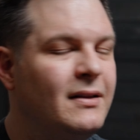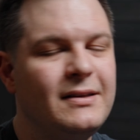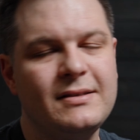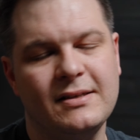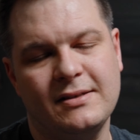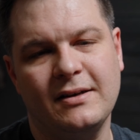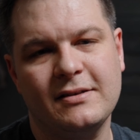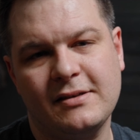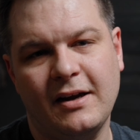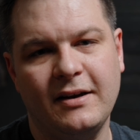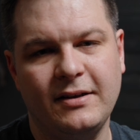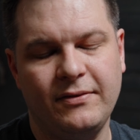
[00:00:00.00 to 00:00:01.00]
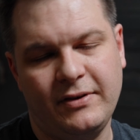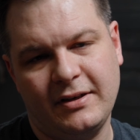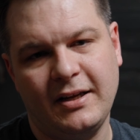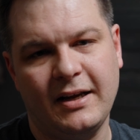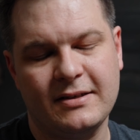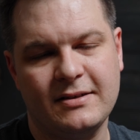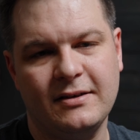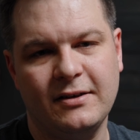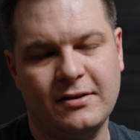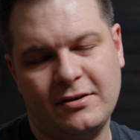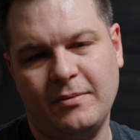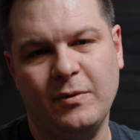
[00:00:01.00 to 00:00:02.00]
This isn't a scientific test to
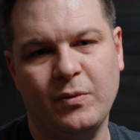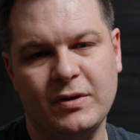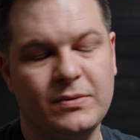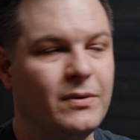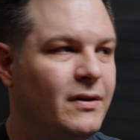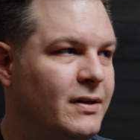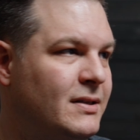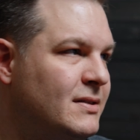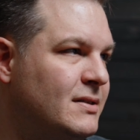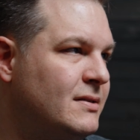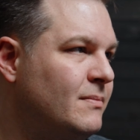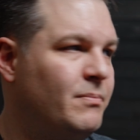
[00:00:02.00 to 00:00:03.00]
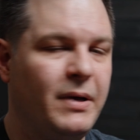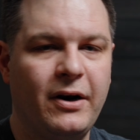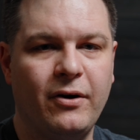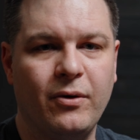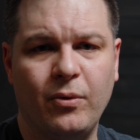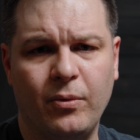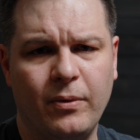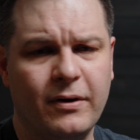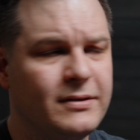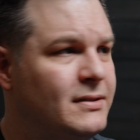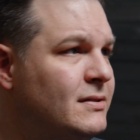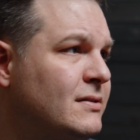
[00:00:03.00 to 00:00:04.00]
determine which one of these is better or
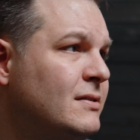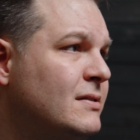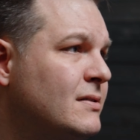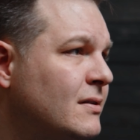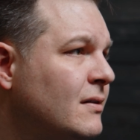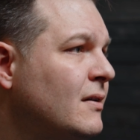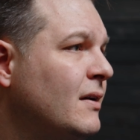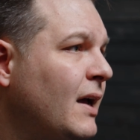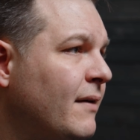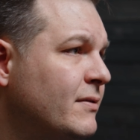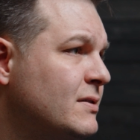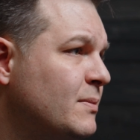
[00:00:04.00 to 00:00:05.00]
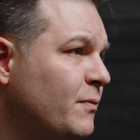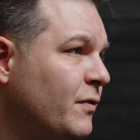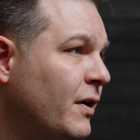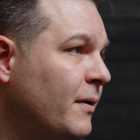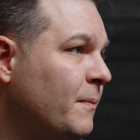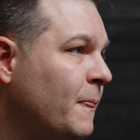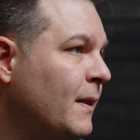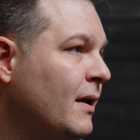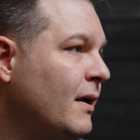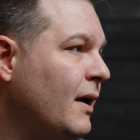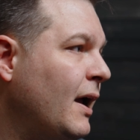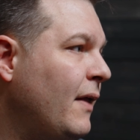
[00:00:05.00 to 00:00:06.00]
worse. It's just having some fun.
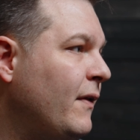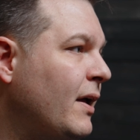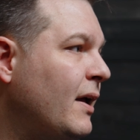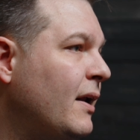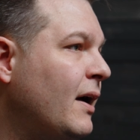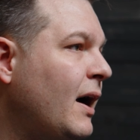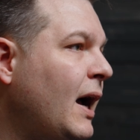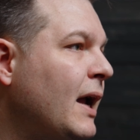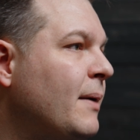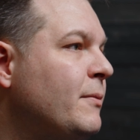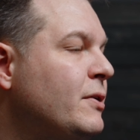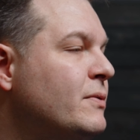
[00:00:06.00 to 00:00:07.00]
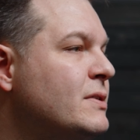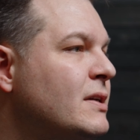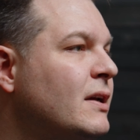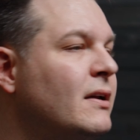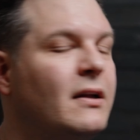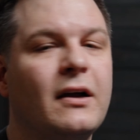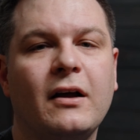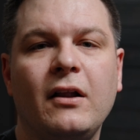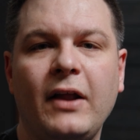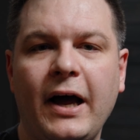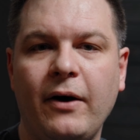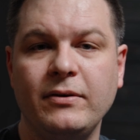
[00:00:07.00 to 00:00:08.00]
And then I am using a
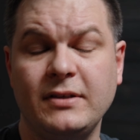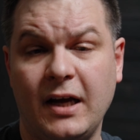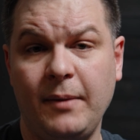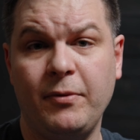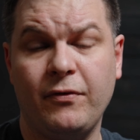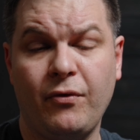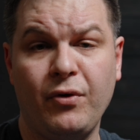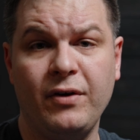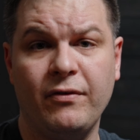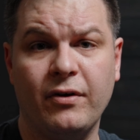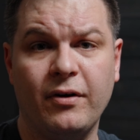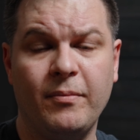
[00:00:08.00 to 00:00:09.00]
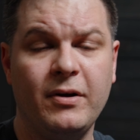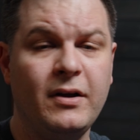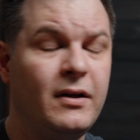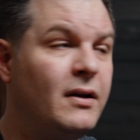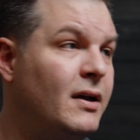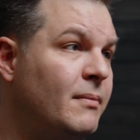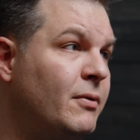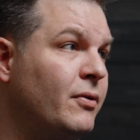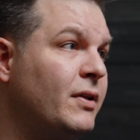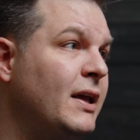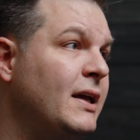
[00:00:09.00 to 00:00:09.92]
cloud type of reverb in both